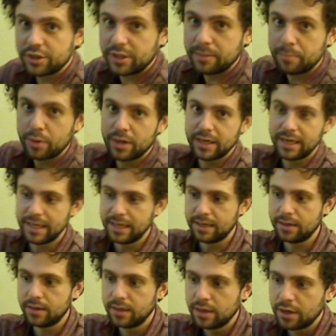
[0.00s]
put it
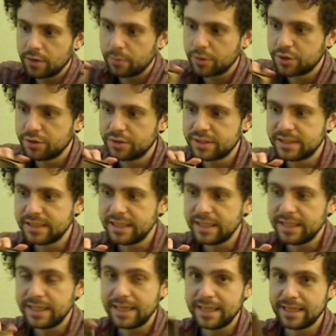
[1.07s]
in, what you
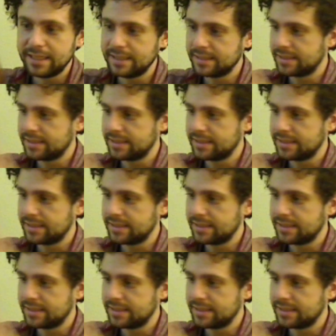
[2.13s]
see is